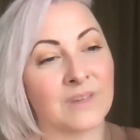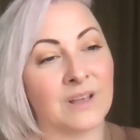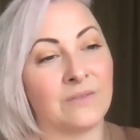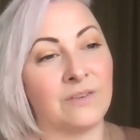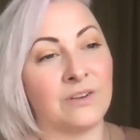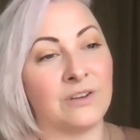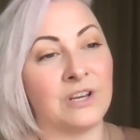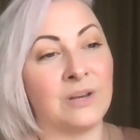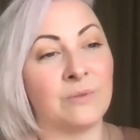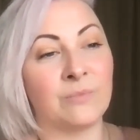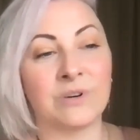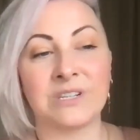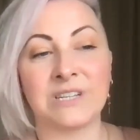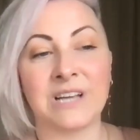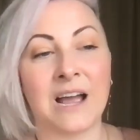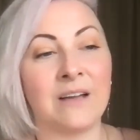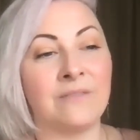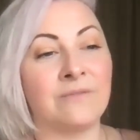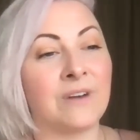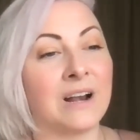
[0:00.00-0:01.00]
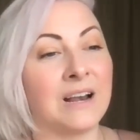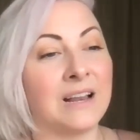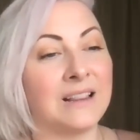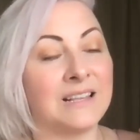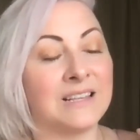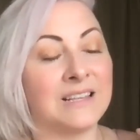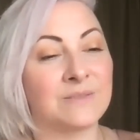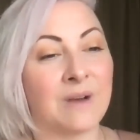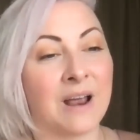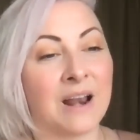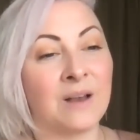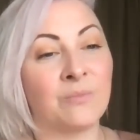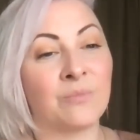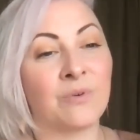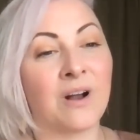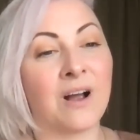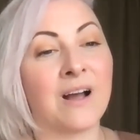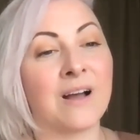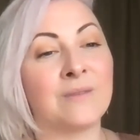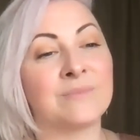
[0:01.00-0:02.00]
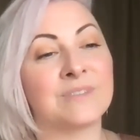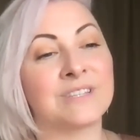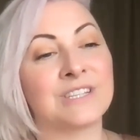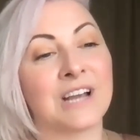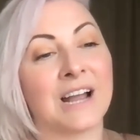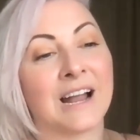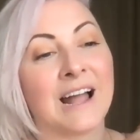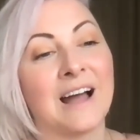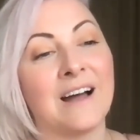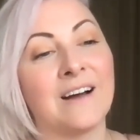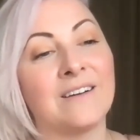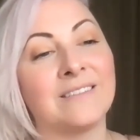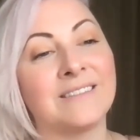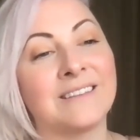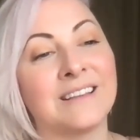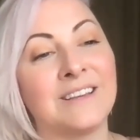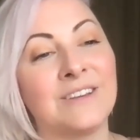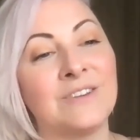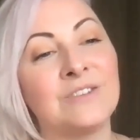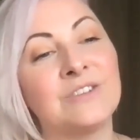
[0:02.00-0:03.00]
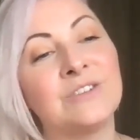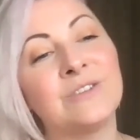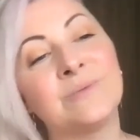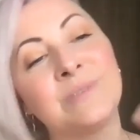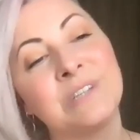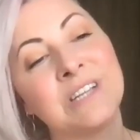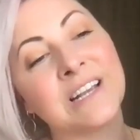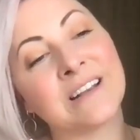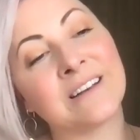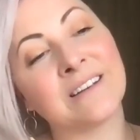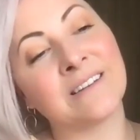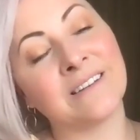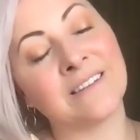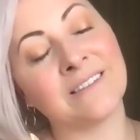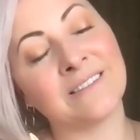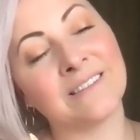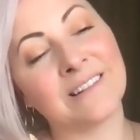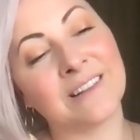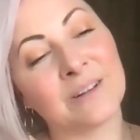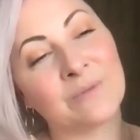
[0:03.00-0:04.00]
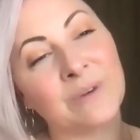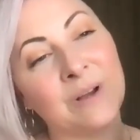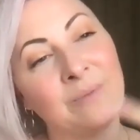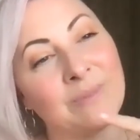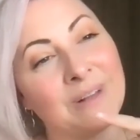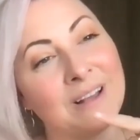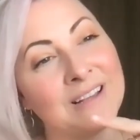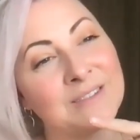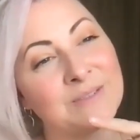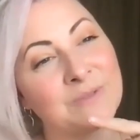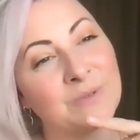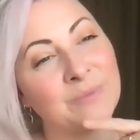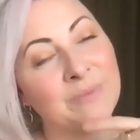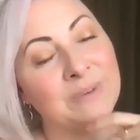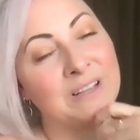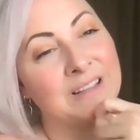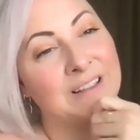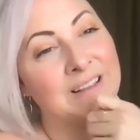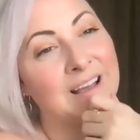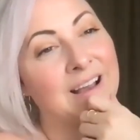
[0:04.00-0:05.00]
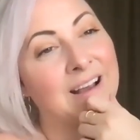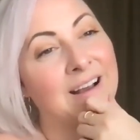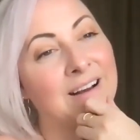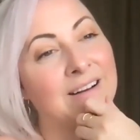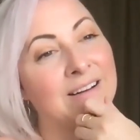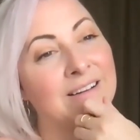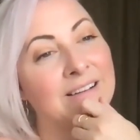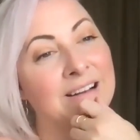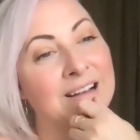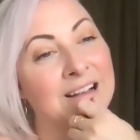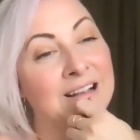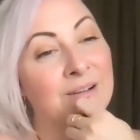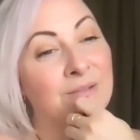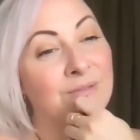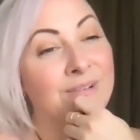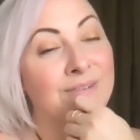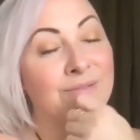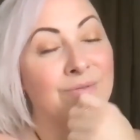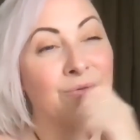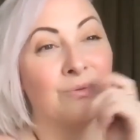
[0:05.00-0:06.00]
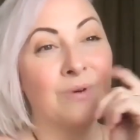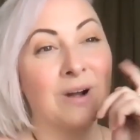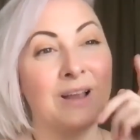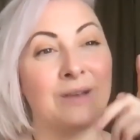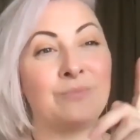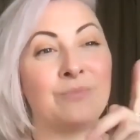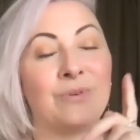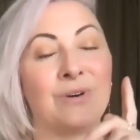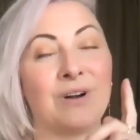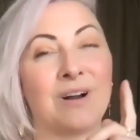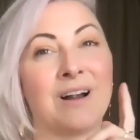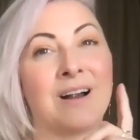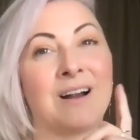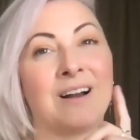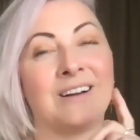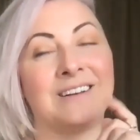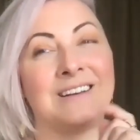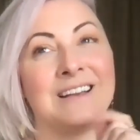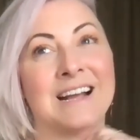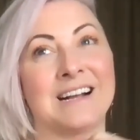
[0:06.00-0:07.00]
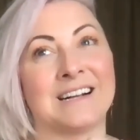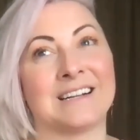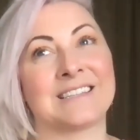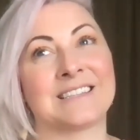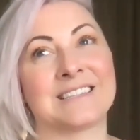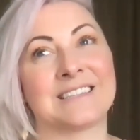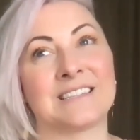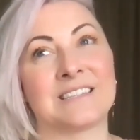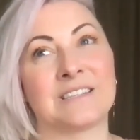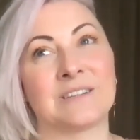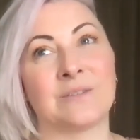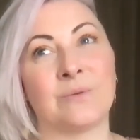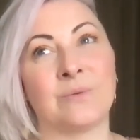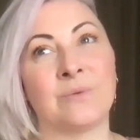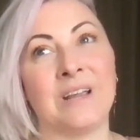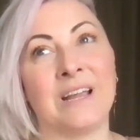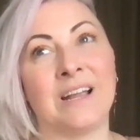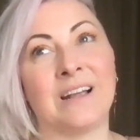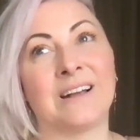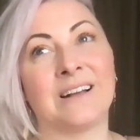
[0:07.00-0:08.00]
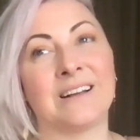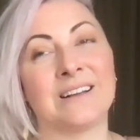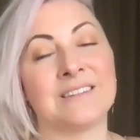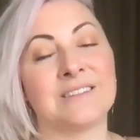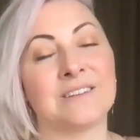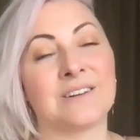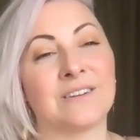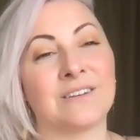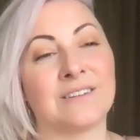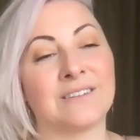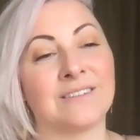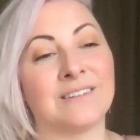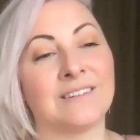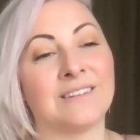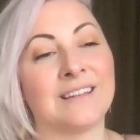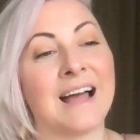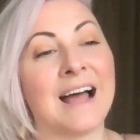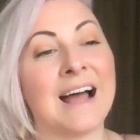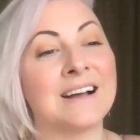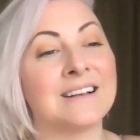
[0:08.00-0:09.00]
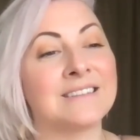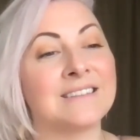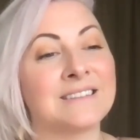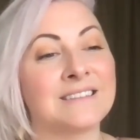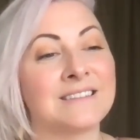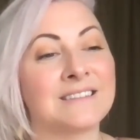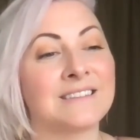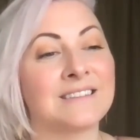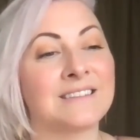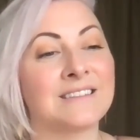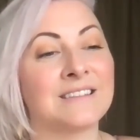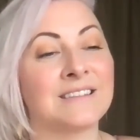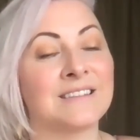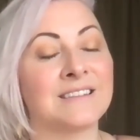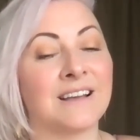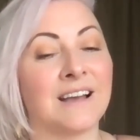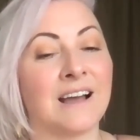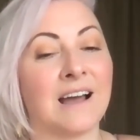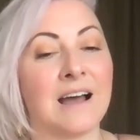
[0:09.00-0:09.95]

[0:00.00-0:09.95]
you need more time for any of these writing prompts, check out the YouTube channel. The replays will be there. We have one more next week is our last